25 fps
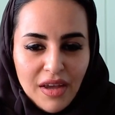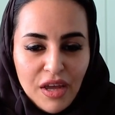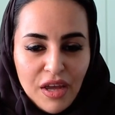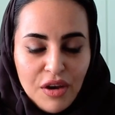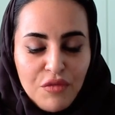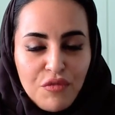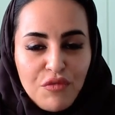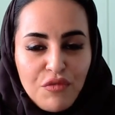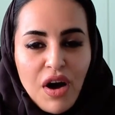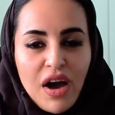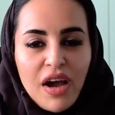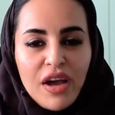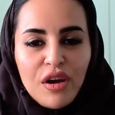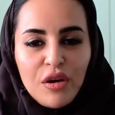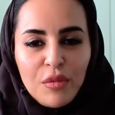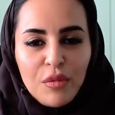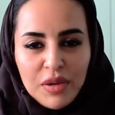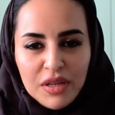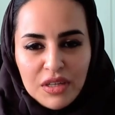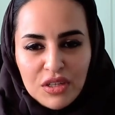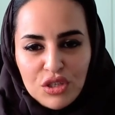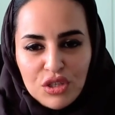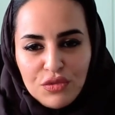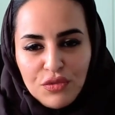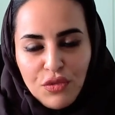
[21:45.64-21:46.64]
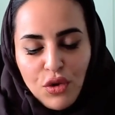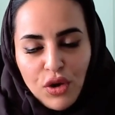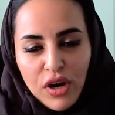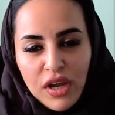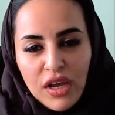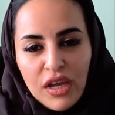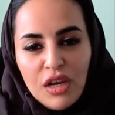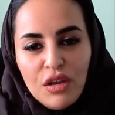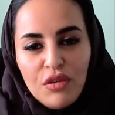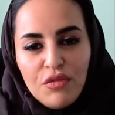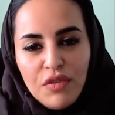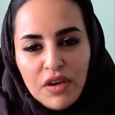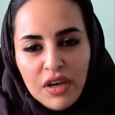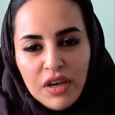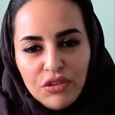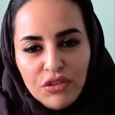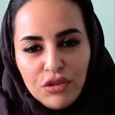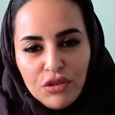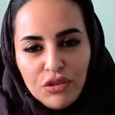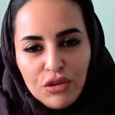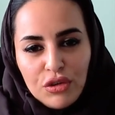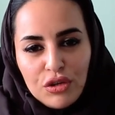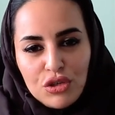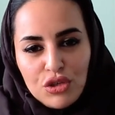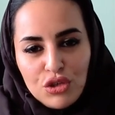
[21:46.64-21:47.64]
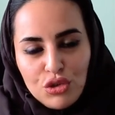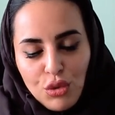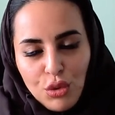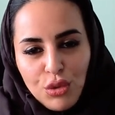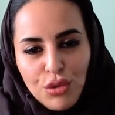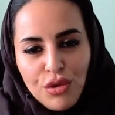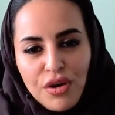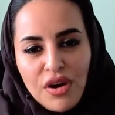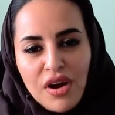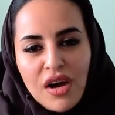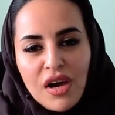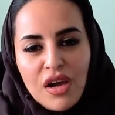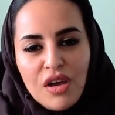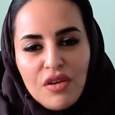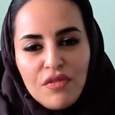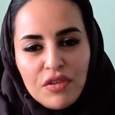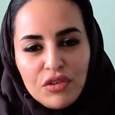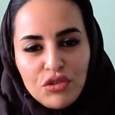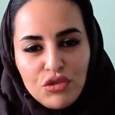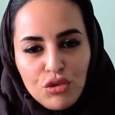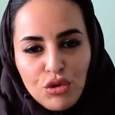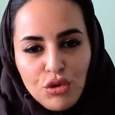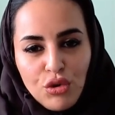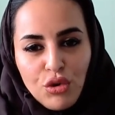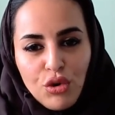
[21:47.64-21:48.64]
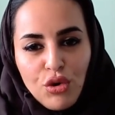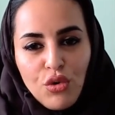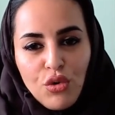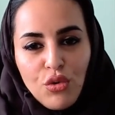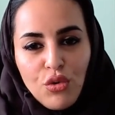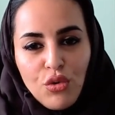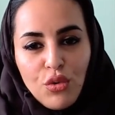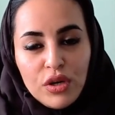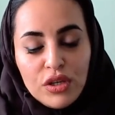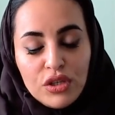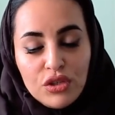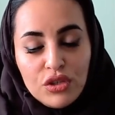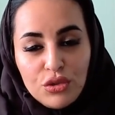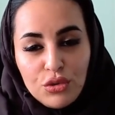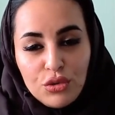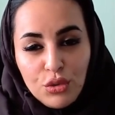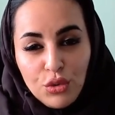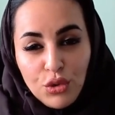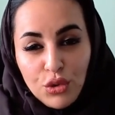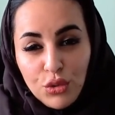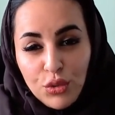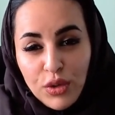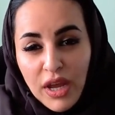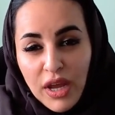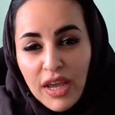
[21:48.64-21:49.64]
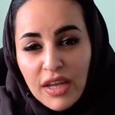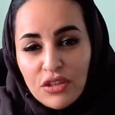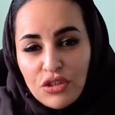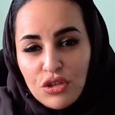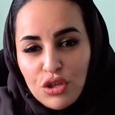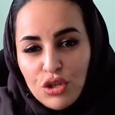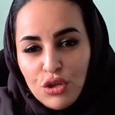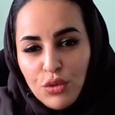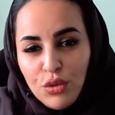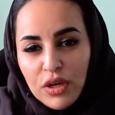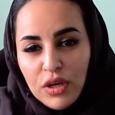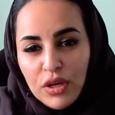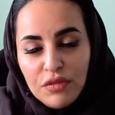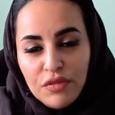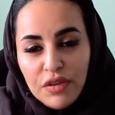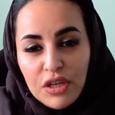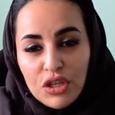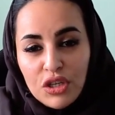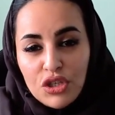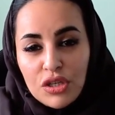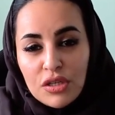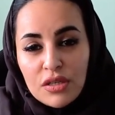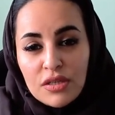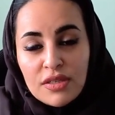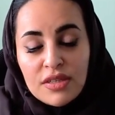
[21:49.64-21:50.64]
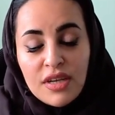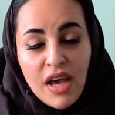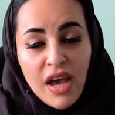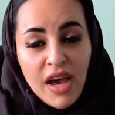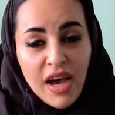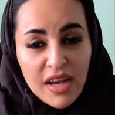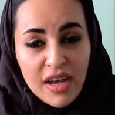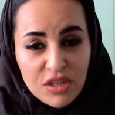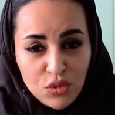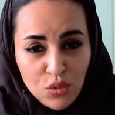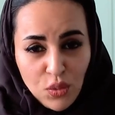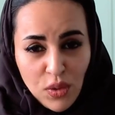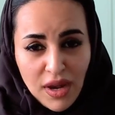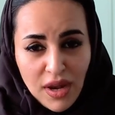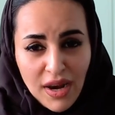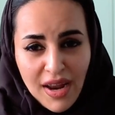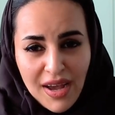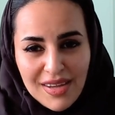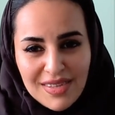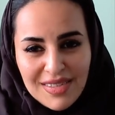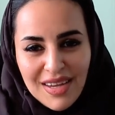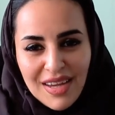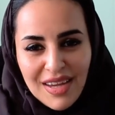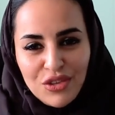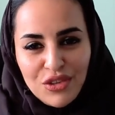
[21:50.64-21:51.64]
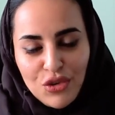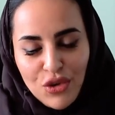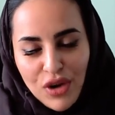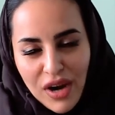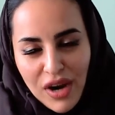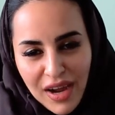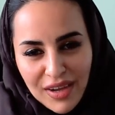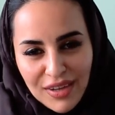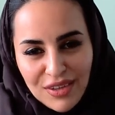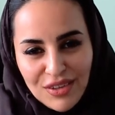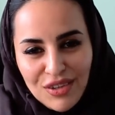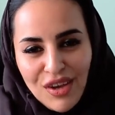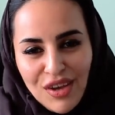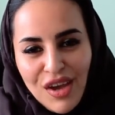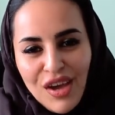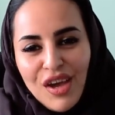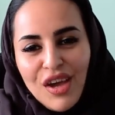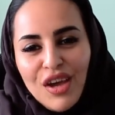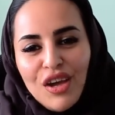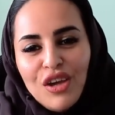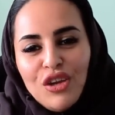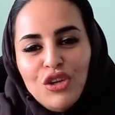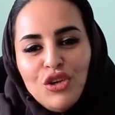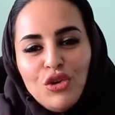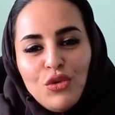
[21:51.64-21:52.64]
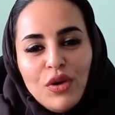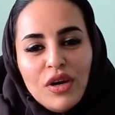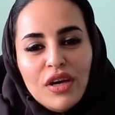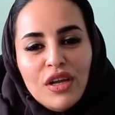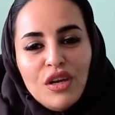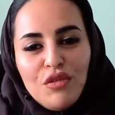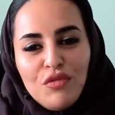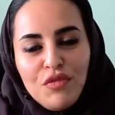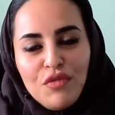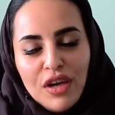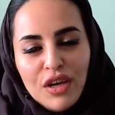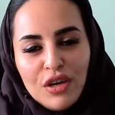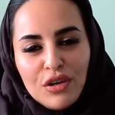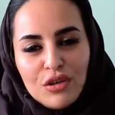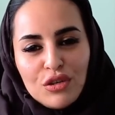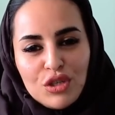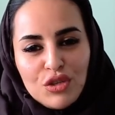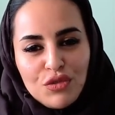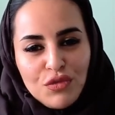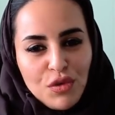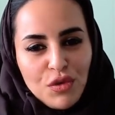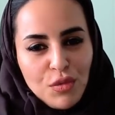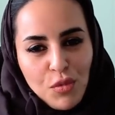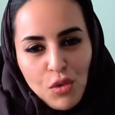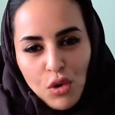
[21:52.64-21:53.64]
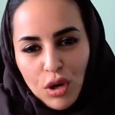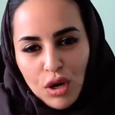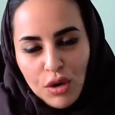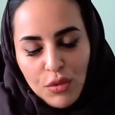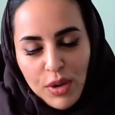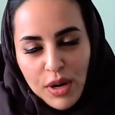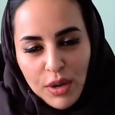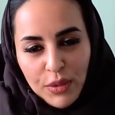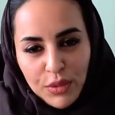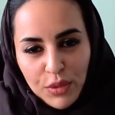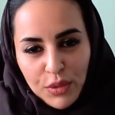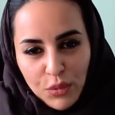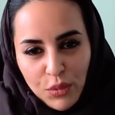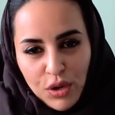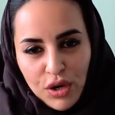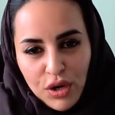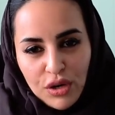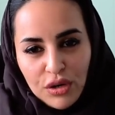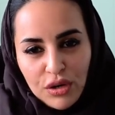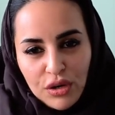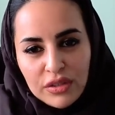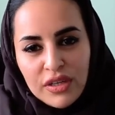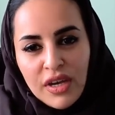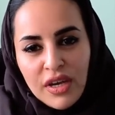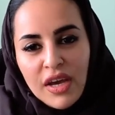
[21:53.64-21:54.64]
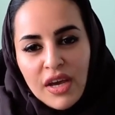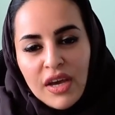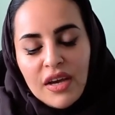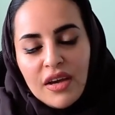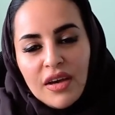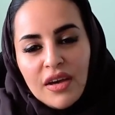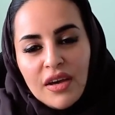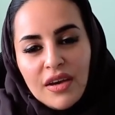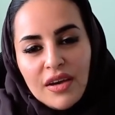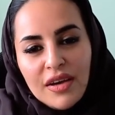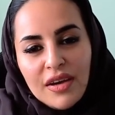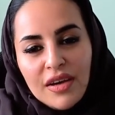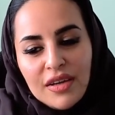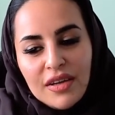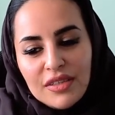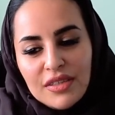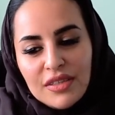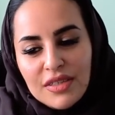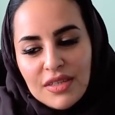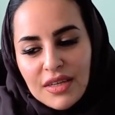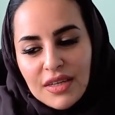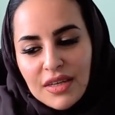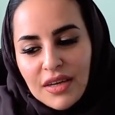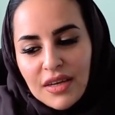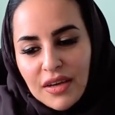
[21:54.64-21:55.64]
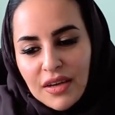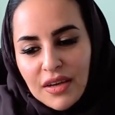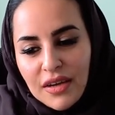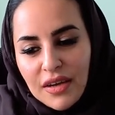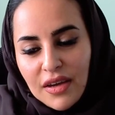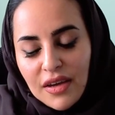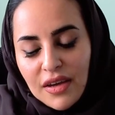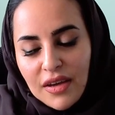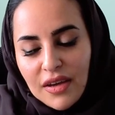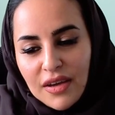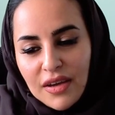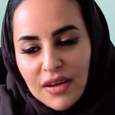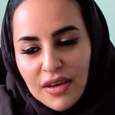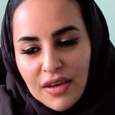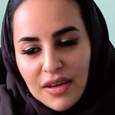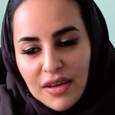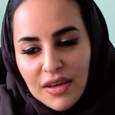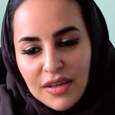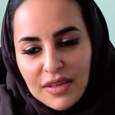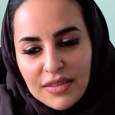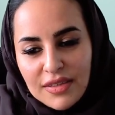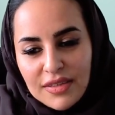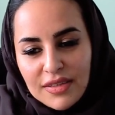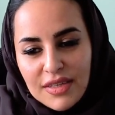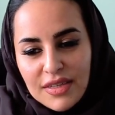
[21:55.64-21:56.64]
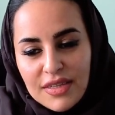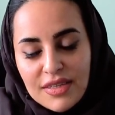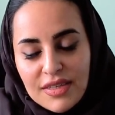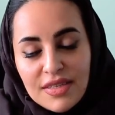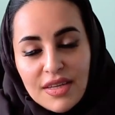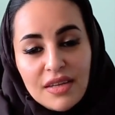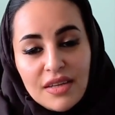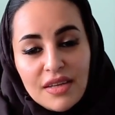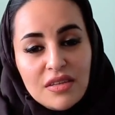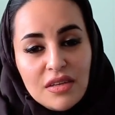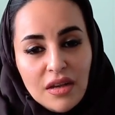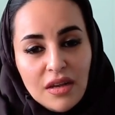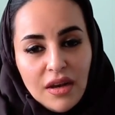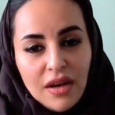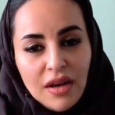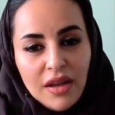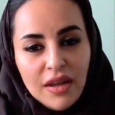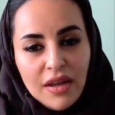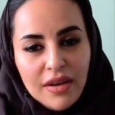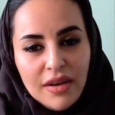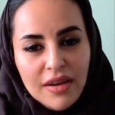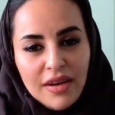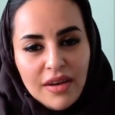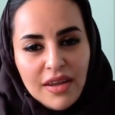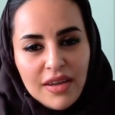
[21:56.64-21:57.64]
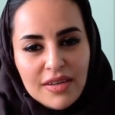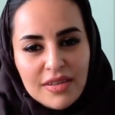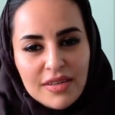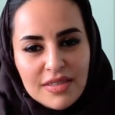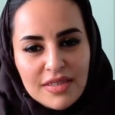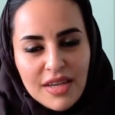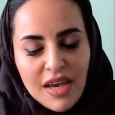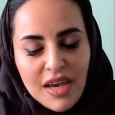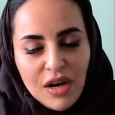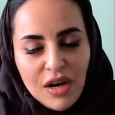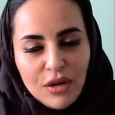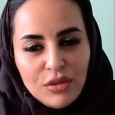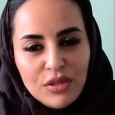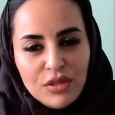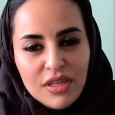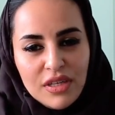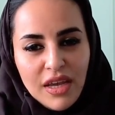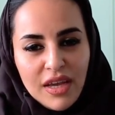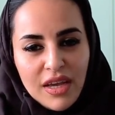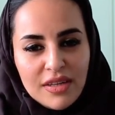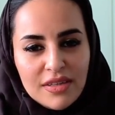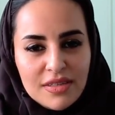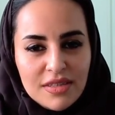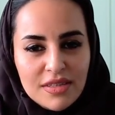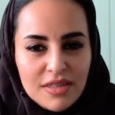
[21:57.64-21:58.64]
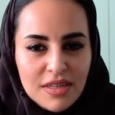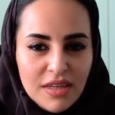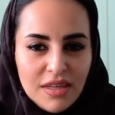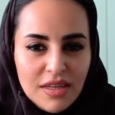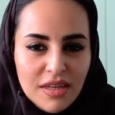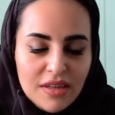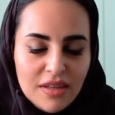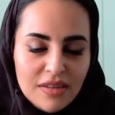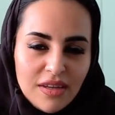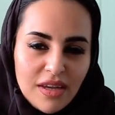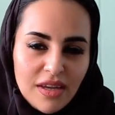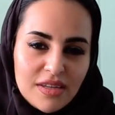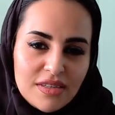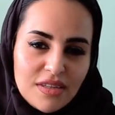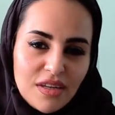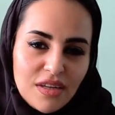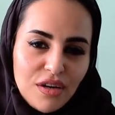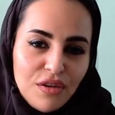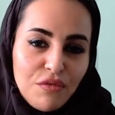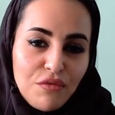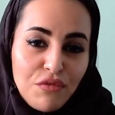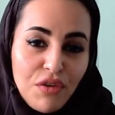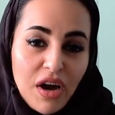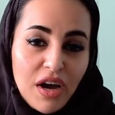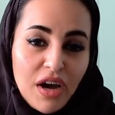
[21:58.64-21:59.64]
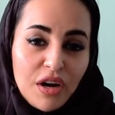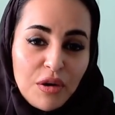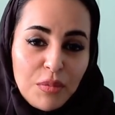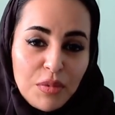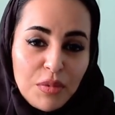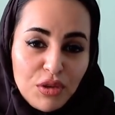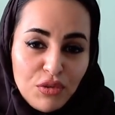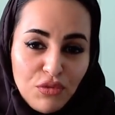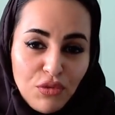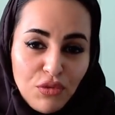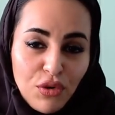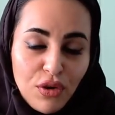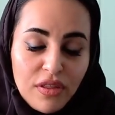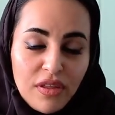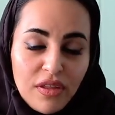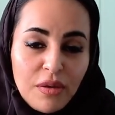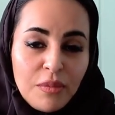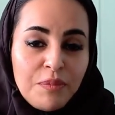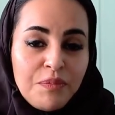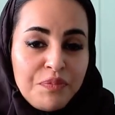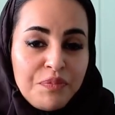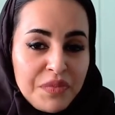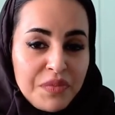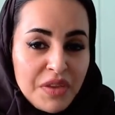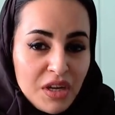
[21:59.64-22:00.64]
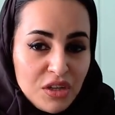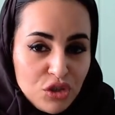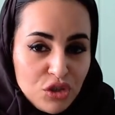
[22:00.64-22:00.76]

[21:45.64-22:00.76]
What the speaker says: environments for innovators to thrive and to grow and to create new innovations, as well as attract new innovators from all around the world to settle in Saudi and see it as an environment for them to